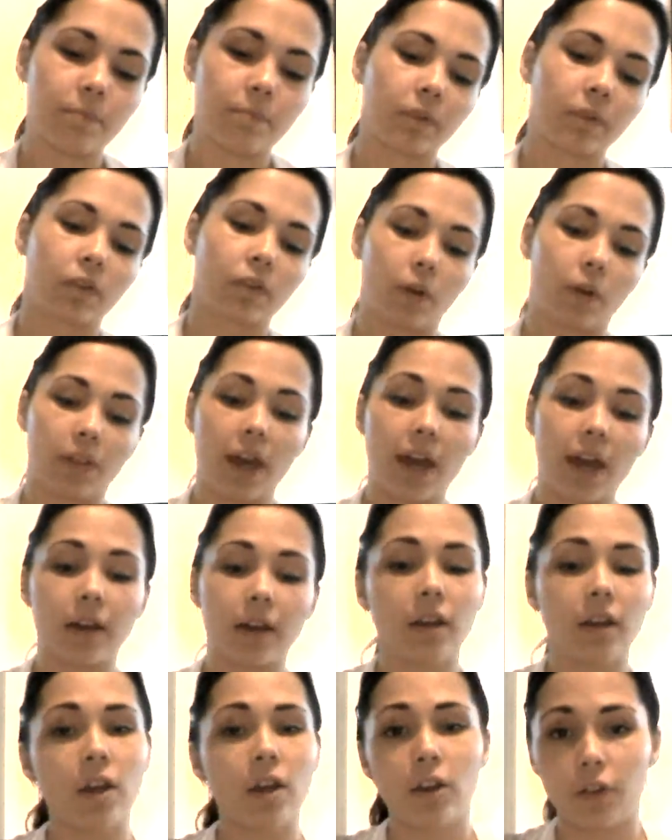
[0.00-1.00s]
So
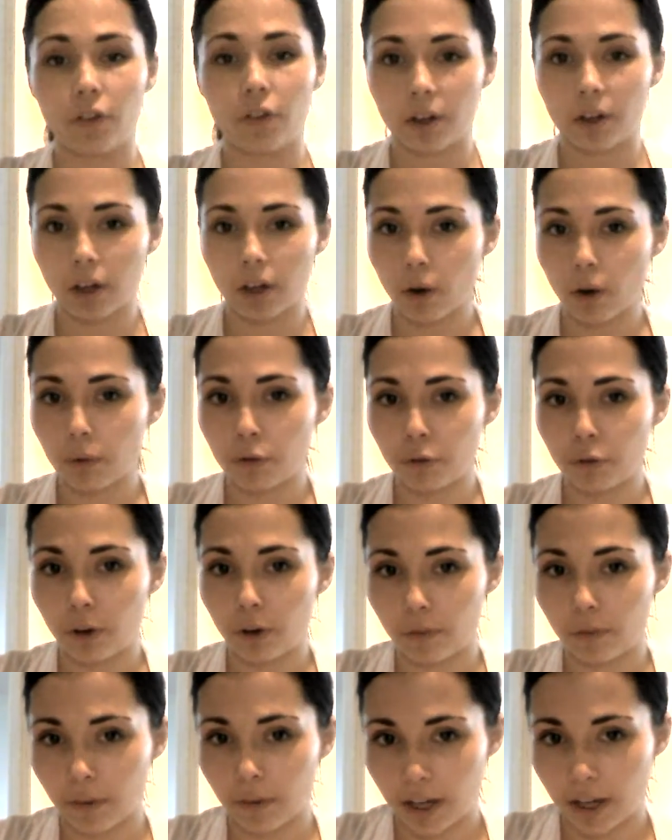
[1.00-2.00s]
then you're going to go through
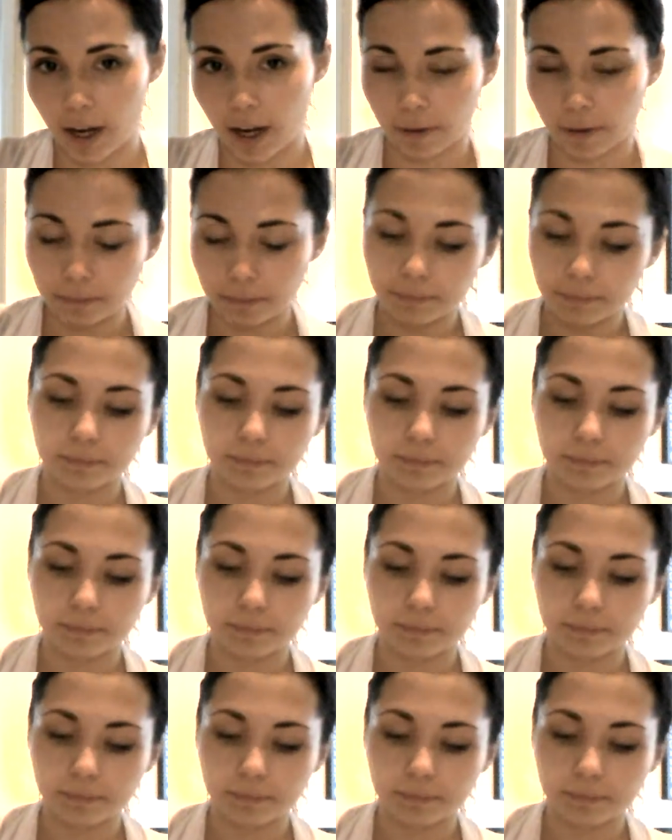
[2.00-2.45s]
your video,